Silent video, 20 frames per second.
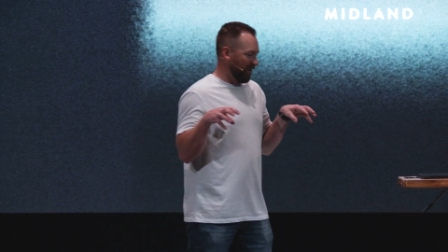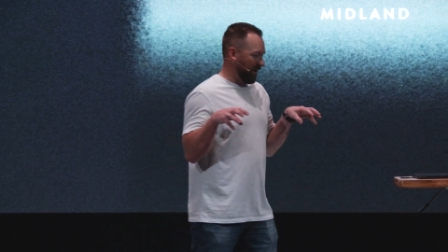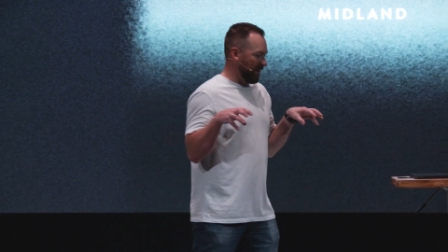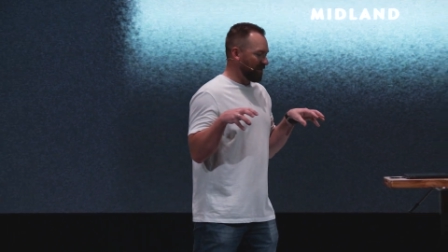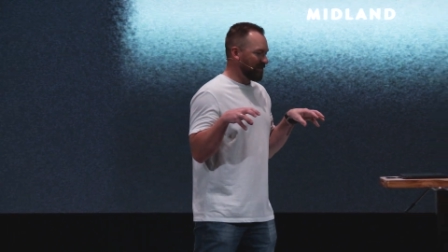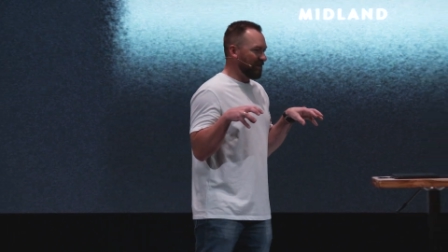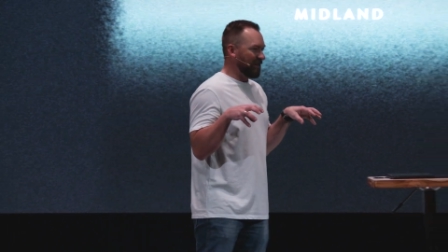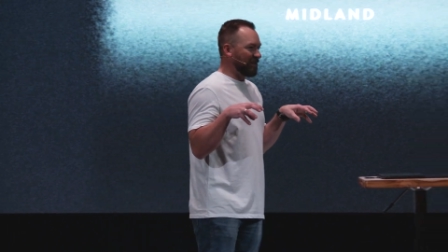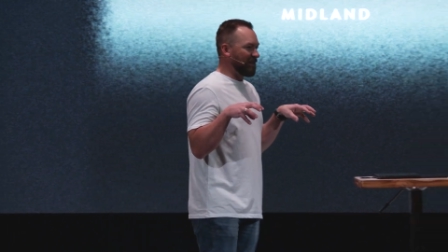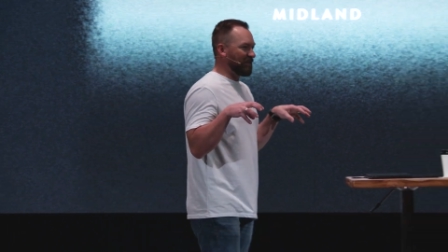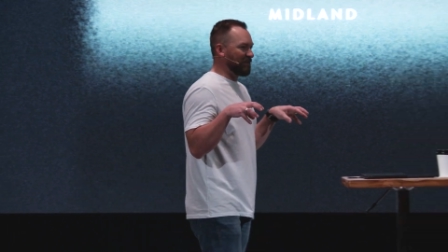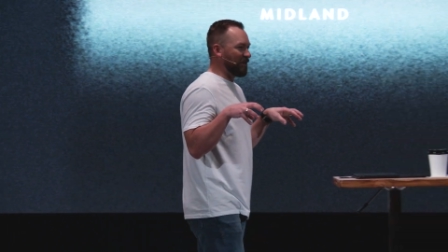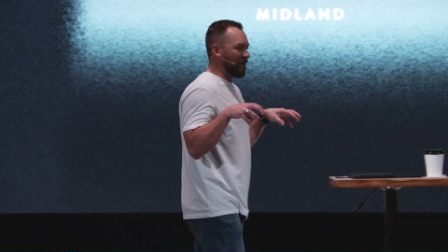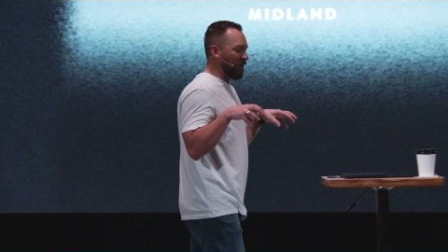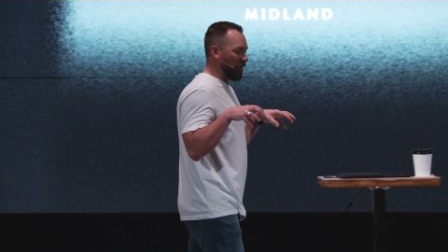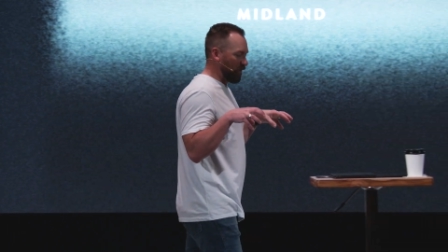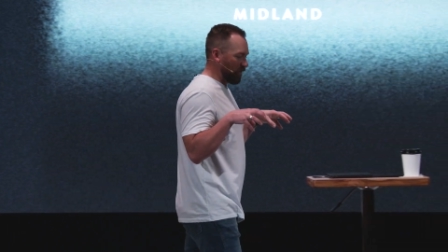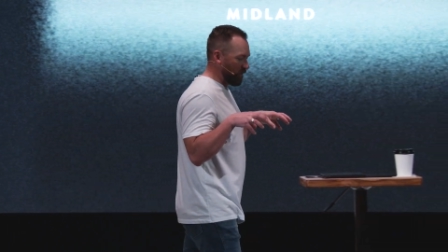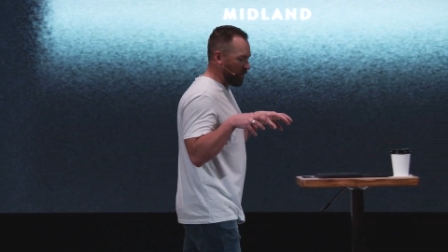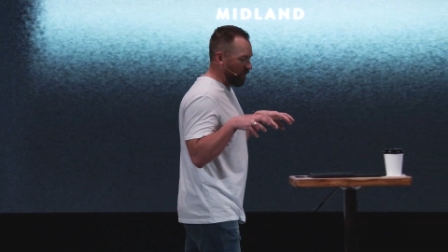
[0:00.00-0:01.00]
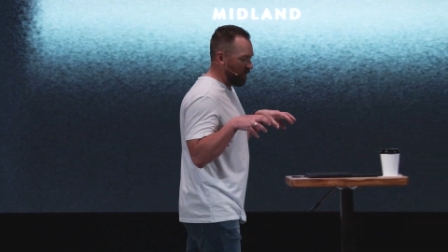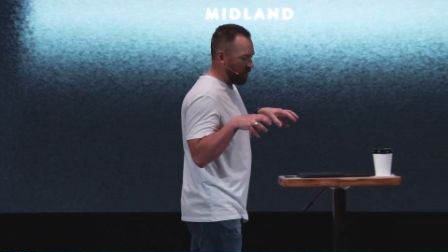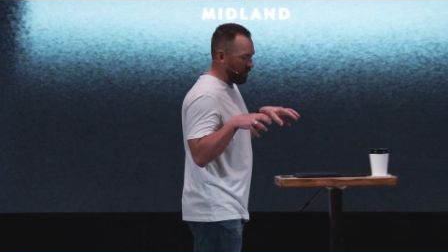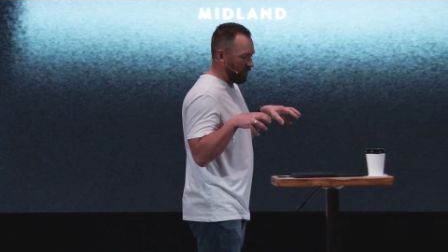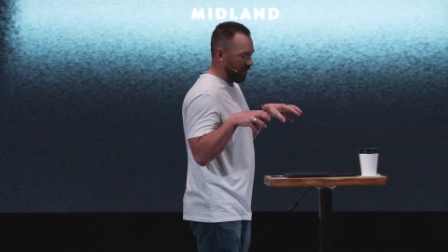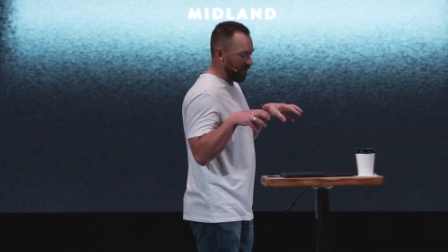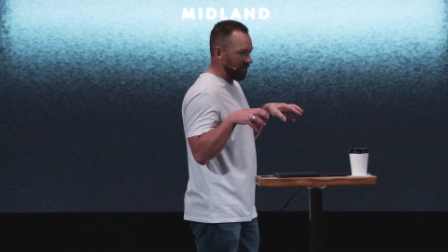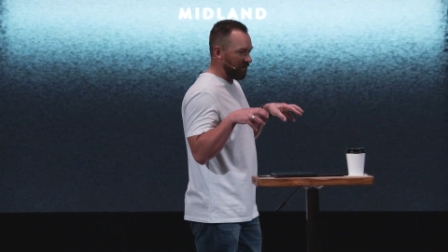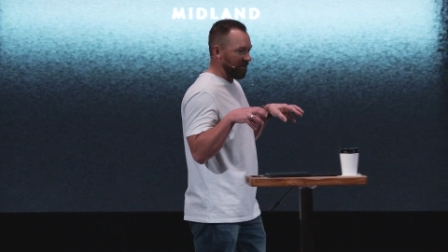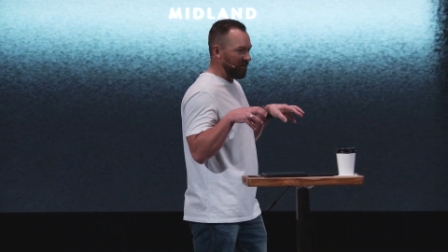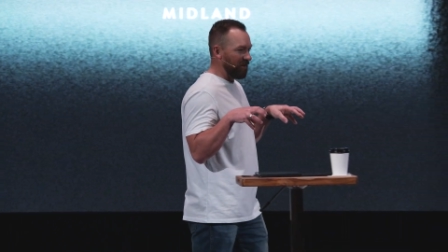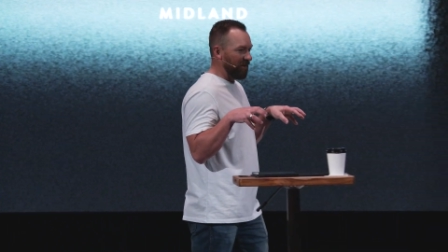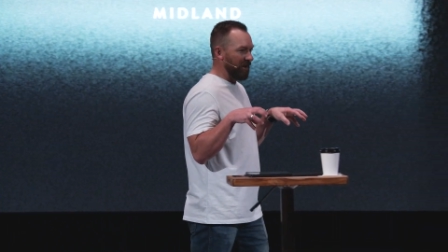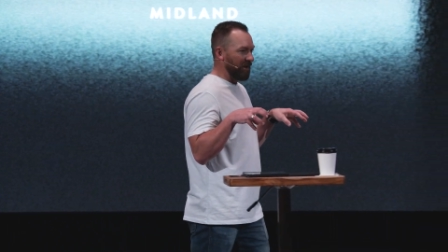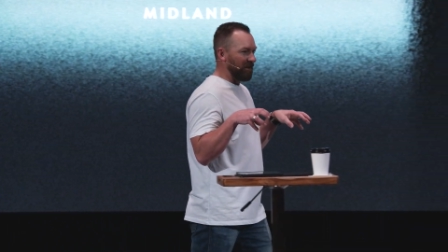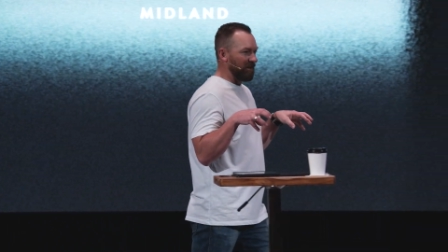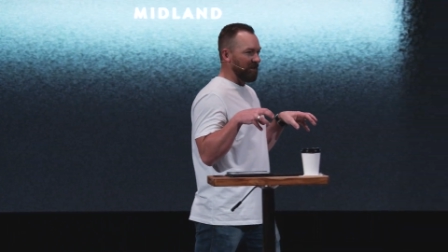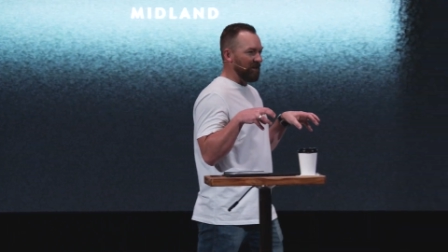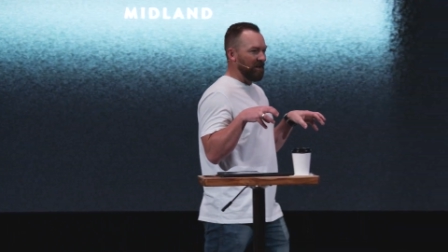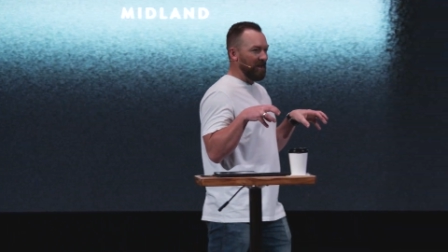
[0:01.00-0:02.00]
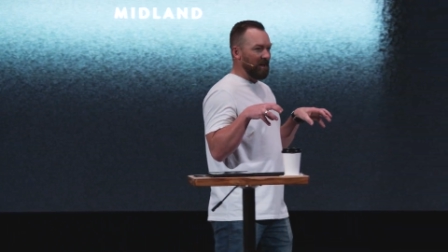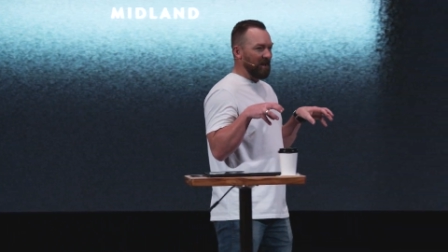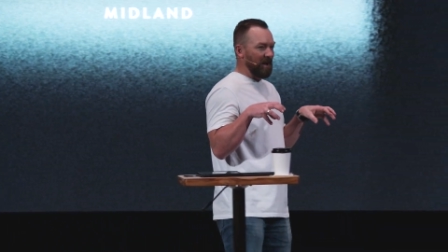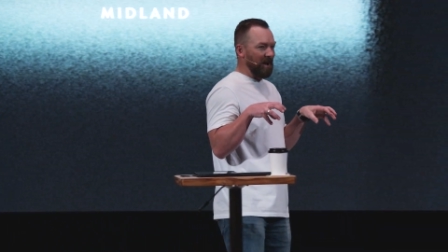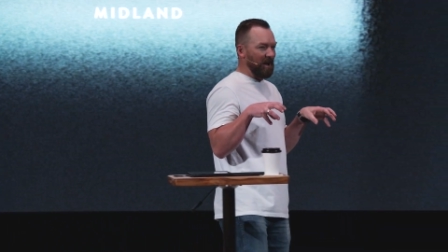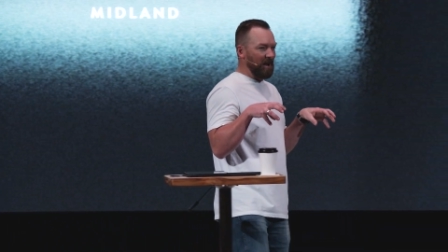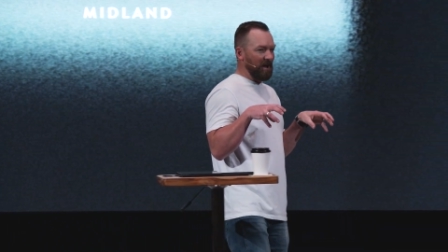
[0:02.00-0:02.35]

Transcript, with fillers: It's like this awkward moment. And you're like, I,